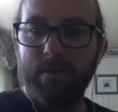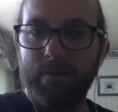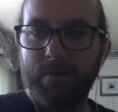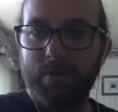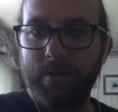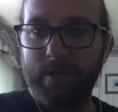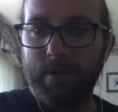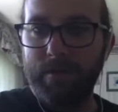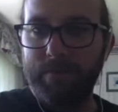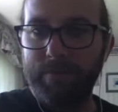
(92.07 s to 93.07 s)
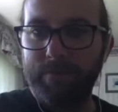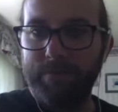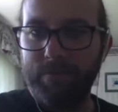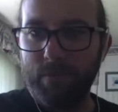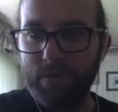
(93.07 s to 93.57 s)
Who did it?
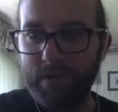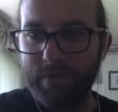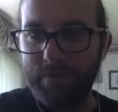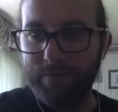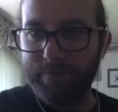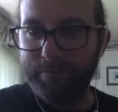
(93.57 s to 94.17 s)
Where'd you get it from?